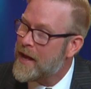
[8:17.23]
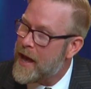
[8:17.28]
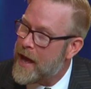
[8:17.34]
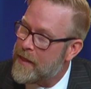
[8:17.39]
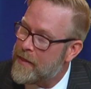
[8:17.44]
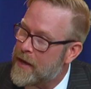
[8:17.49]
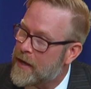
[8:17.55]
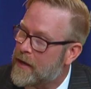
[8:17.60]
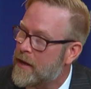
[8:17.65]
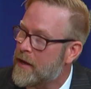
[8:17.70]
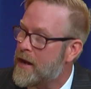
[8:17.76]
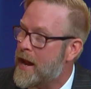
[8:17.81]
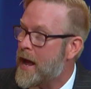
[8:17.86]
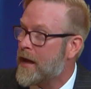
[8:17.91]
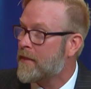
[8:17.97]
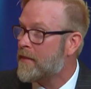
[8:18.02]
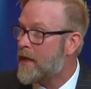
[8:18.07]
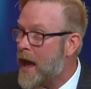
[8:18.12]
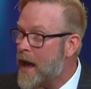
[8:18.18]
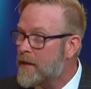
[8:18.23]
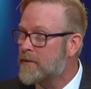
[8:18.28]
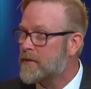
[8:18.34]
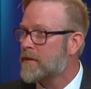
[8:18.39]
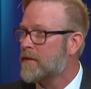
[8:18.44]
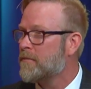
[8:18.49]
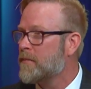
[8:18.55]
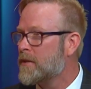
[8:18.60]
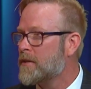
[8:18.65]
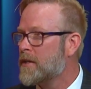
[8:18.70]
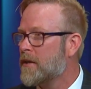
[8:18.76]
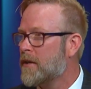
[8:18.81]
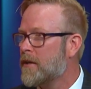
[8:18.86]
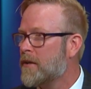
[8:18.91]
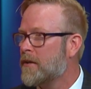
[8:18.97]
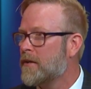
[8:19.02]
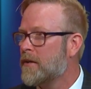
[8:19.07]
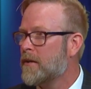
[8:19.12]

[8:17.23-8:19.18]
and then connect that to the material,